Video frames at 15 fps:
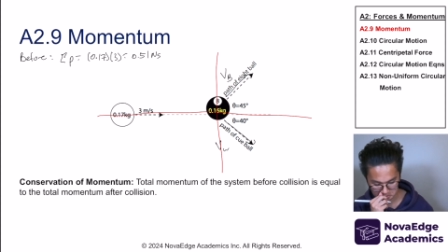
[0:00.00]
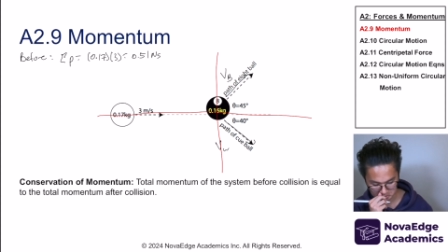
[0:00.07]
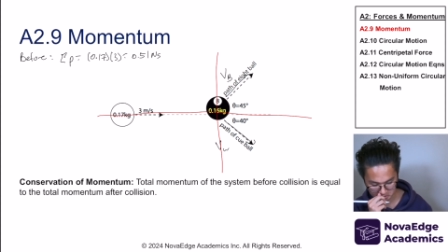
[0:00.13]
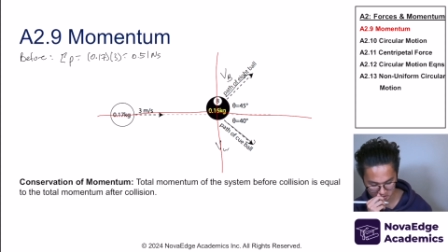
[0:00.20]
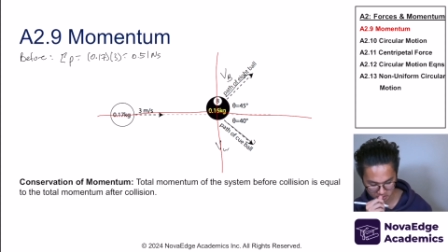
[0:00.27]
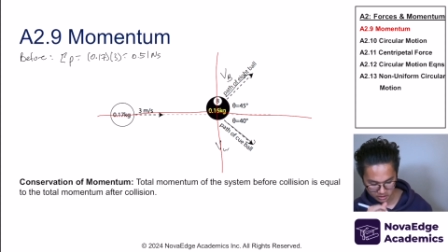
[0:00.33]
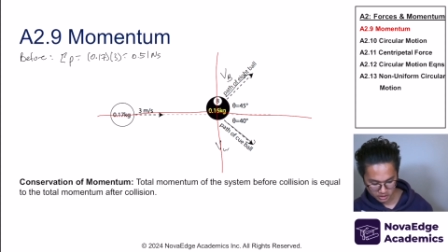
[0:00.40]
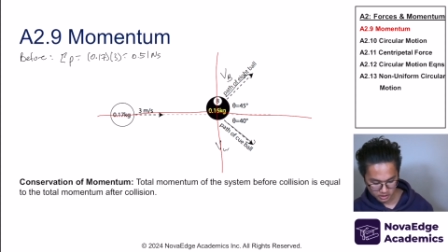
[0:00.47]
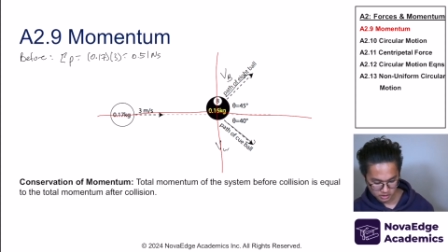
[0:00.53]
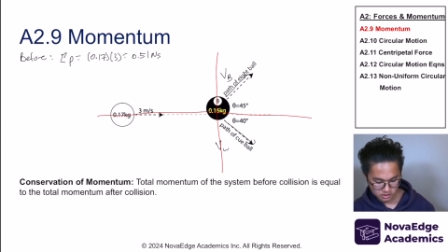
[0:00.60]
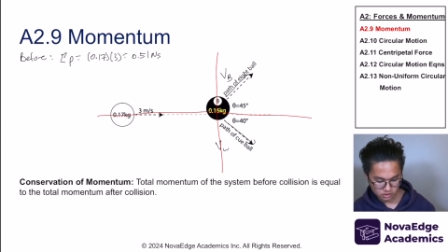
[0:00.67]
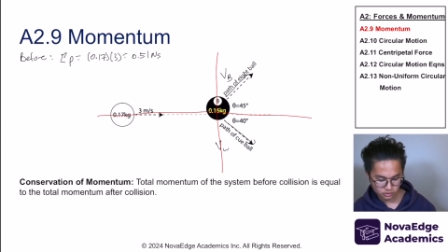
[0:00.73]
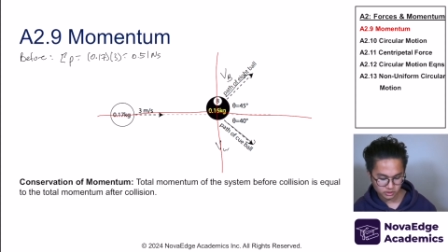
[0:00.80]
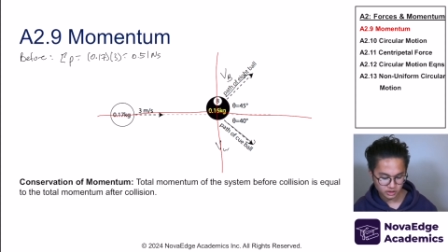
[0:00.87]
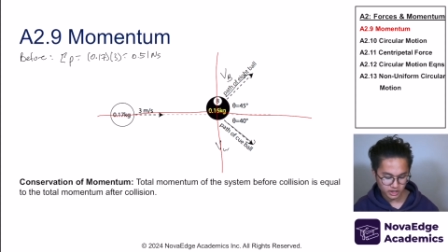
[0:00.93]
Okay,
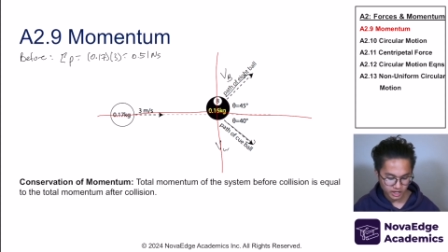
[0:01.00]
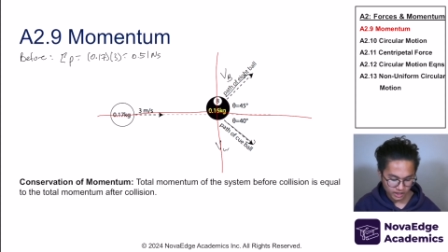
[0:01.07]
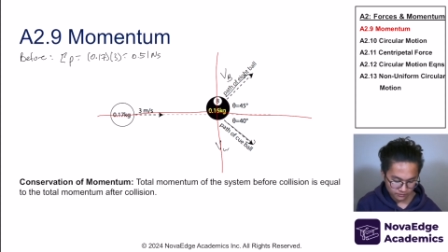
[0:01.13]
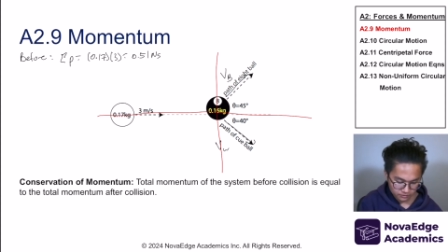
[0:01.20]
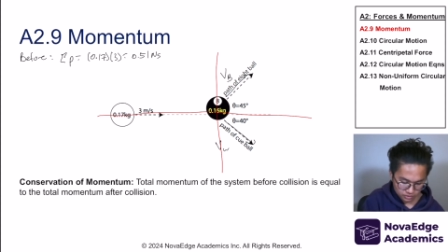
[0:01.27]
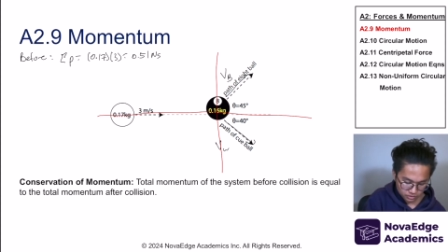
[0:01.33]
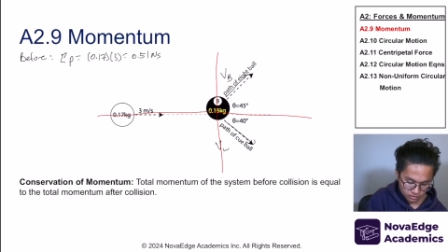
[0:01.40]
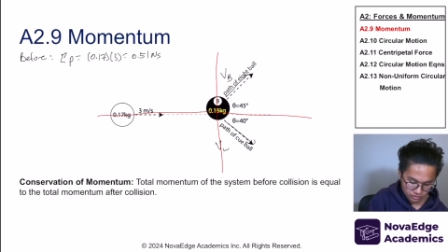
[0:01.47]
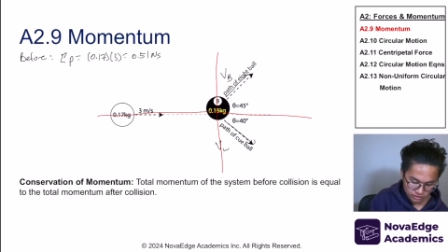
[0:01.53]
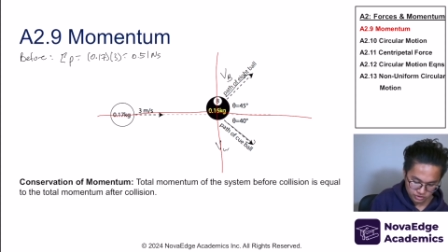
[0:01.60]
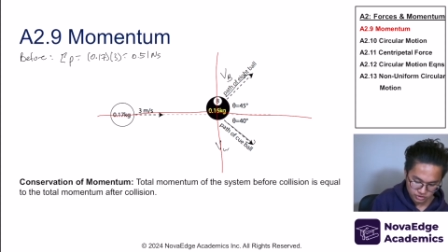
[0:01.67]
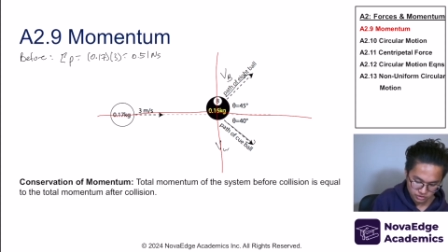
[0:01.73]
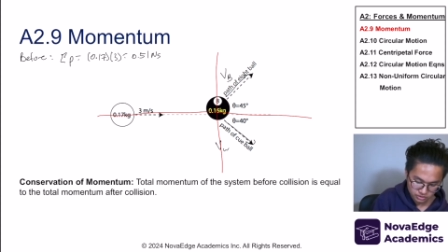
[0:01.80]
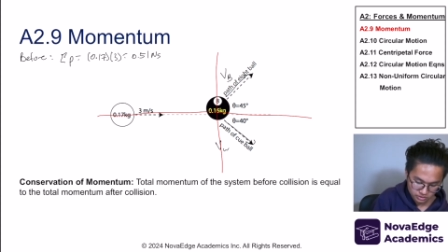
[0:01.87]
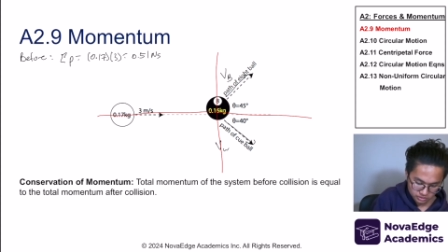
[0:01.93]
so the after
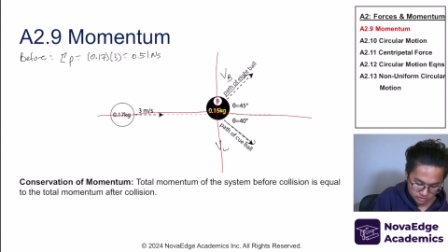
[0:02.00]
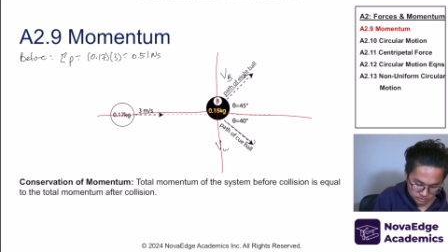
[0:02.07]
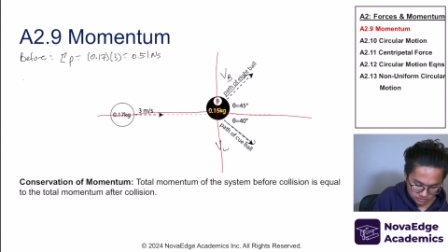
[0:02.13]
collision,